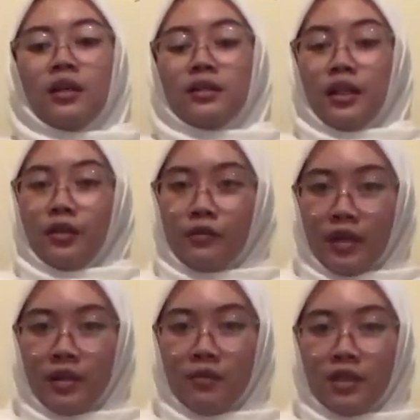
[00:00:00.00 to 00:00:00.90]
Thank you
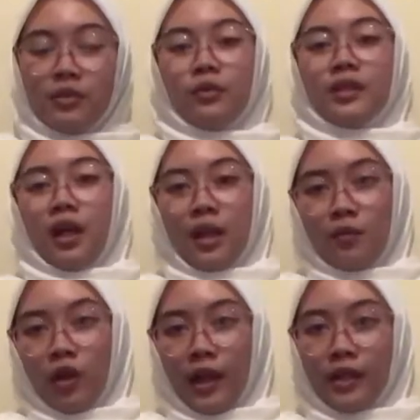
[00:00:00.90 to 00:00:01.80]
very much.
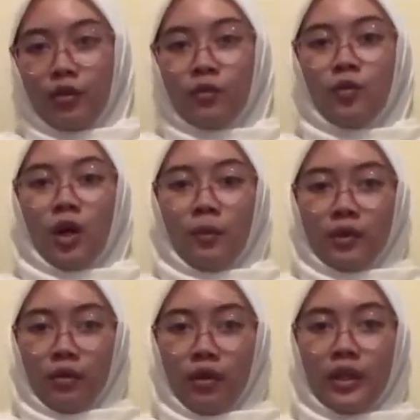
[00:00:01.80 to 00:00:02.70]
Wassalamualaikum
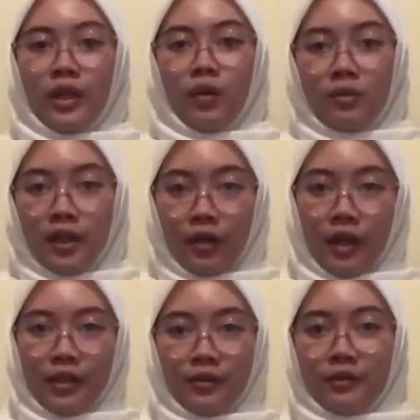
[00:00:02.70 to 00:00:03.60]
warahmatullahi
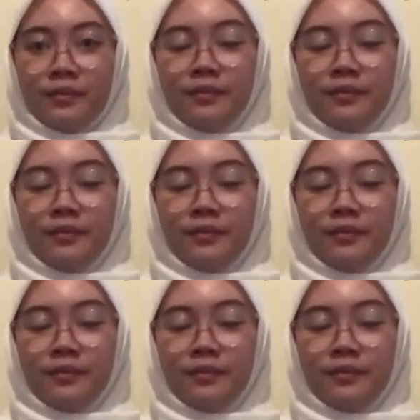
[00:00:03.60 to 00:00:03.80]
wabarakatuh.